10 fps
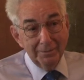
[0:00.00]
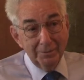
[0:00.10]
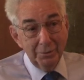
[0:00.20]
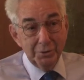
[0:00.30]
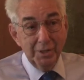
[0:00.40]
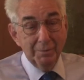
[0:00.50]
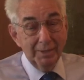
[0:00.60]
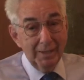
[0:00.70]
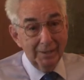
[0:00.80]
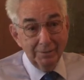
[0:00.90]
Who's coming?
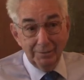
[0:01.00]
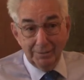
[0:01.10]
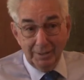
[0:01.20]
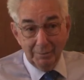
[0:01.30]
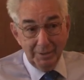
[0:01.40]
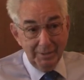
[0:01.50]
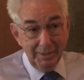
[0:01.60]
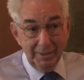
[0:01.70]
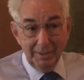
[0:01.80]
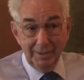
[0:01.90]
I don't know. How many?
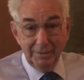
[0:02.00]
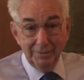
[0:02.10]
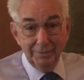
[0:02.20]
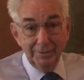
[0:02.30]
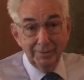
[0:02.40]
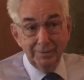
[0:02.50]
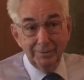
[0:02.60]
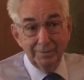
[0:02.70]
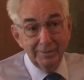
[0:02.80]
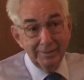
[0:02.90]
I don't
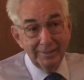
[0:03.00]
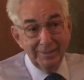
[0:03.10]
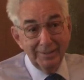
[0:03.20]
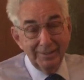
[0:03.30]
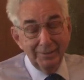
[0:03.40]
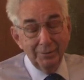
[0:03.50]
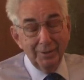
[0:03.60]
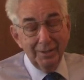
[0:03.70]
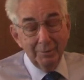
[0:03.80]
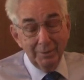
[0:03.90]
know.
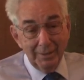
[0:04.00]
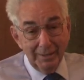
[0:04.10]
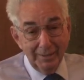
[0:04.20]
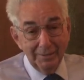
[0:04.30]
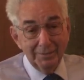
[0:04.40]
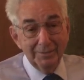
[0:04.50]
Well,